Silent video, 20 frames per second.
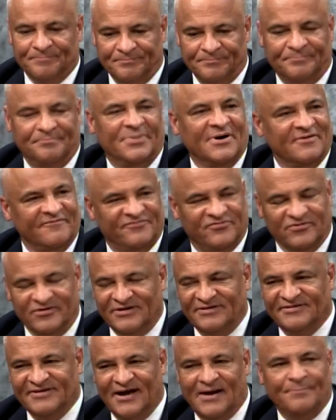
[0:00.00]
But for
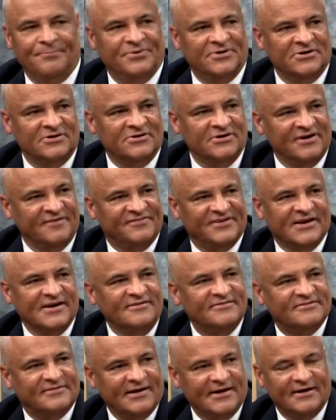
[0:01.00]
example, if King
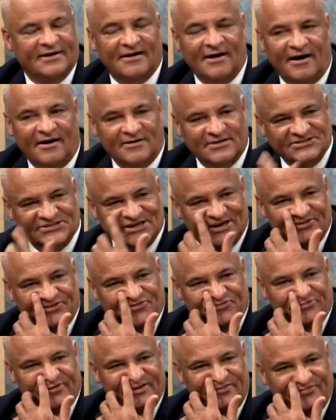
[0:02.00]
State College has
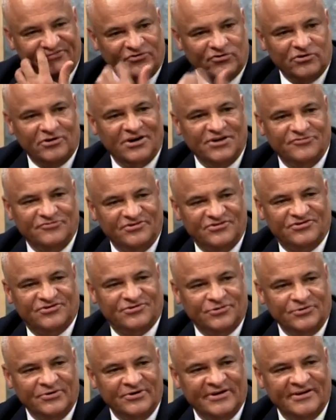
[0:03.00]
300 to 400
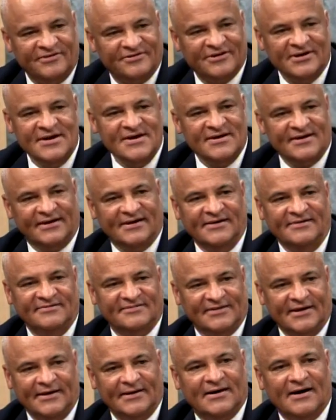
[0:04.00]
students, King
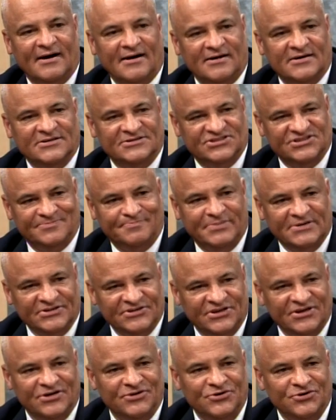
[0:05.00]
State College is building
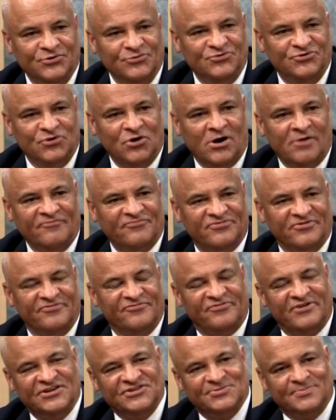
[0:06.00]
a new dorm for
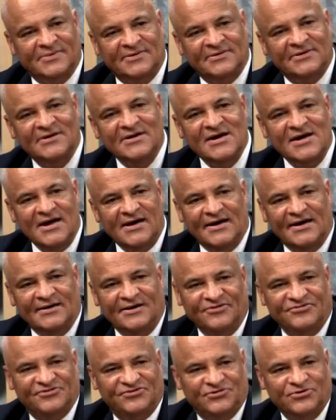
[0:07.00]
freshmen, and there's
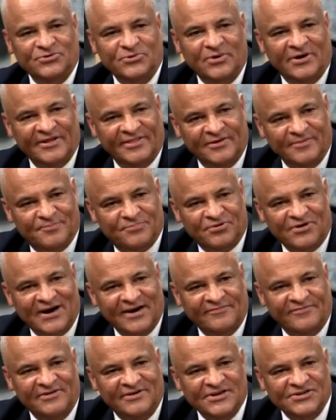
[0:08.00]
two other
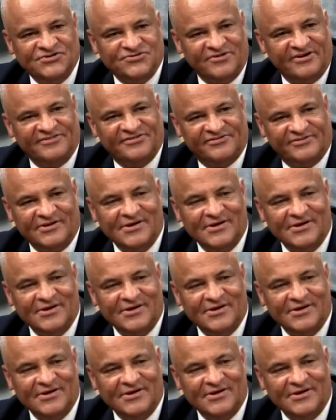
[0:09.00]
private interests,